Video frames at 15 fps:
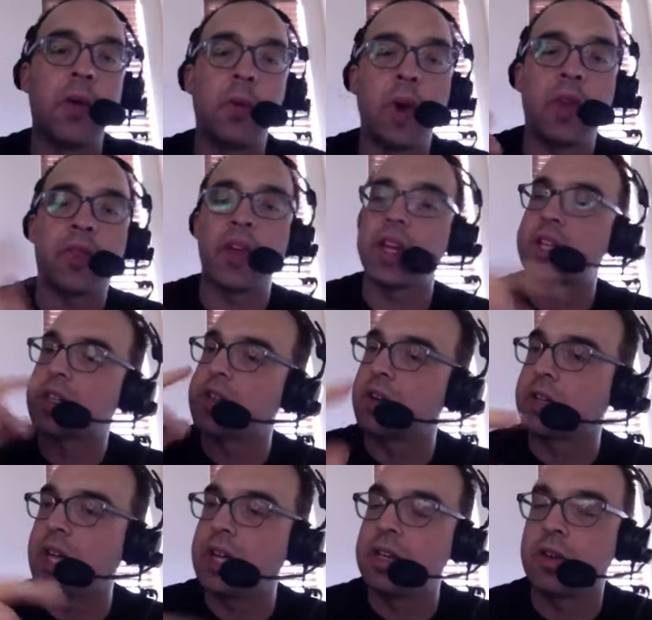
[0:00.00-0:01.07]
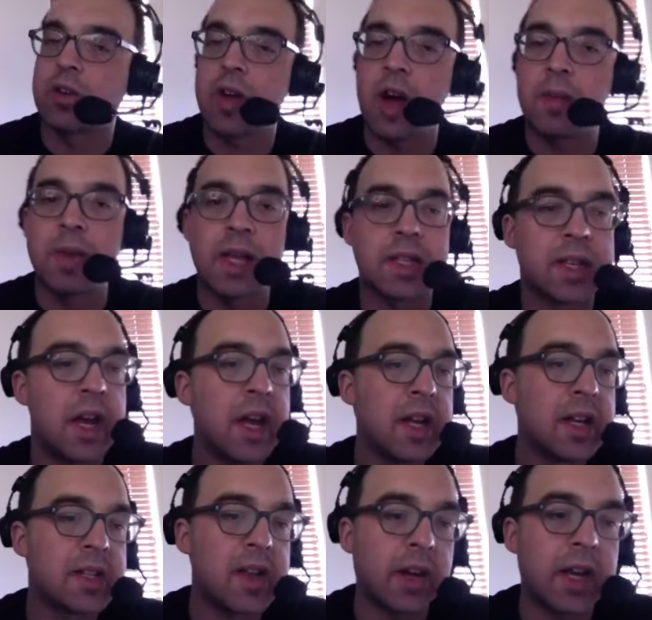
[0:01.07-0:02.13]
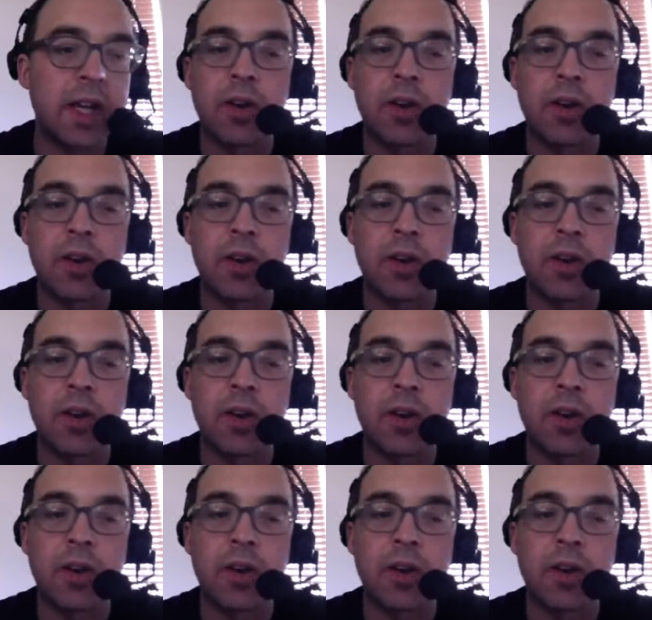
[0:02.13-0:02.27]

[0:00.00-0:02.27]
with us. Start getting your comments. Start getting